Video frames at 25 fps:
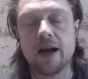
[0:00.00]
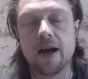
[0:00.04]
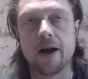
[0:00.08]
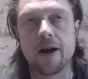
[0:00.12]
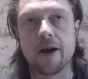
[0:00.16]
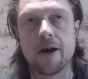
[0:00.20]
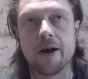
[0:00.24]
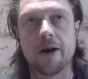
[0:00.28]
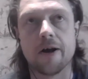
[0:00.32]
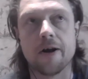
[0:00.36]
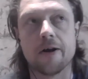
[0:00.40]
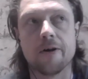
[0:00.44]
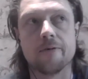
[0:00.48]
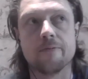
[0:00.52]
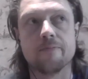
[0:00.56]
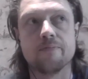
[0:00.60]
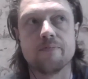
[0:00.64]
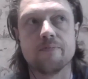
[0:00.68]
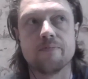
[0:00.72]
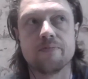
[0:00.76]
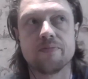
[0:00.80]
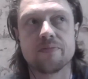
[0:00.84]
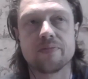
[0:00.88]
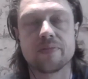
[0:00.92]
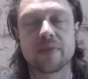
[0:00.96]

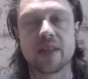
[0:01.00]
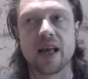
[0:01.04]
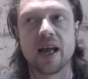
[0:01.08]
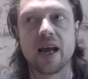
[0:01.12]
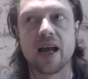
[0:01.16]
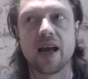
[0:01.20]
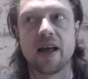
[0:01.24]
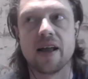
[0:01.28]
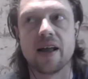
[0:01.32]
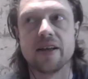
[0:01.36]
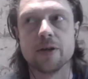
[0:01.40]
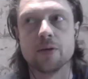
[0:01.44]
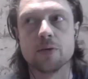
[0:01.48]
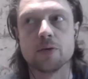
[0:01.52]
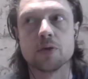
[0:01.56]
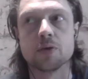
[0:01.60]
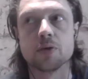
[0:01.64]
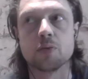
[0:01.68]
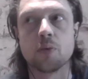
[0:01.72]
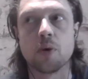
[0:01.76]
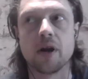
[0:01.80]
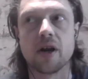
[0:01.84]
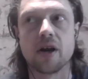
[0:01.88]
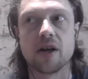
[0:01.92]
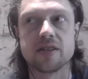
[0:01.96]
Um, and it was
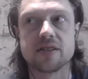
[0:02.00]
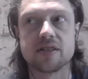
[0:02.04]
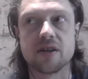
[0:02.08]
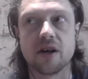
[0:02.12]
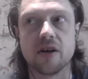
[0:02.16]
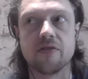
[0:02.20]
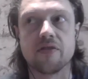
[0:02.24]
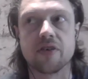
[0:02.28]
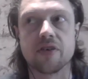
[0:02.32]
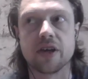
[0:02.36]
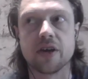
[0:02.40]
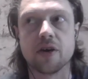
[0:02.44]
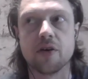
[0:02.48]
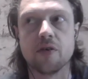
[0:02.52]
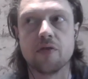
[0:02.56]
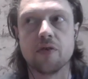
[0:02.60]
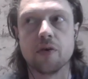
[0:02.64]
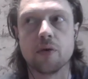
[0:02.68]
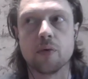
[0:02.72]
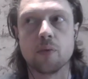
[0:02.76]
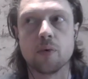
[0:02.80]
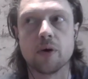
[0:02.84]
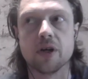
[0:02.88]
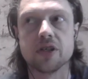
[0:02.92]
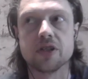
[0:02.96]
when I signed for
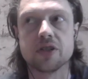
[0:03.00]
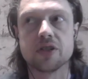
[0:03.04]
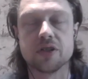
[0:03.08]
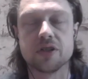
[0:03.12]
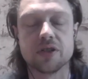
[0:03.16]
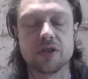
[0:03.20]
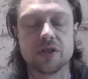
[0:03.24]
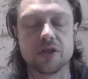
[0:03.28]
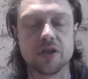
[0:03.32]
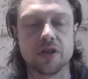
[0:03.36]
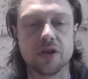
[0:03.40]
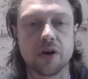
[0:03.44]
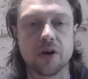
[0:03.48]
Guildford, which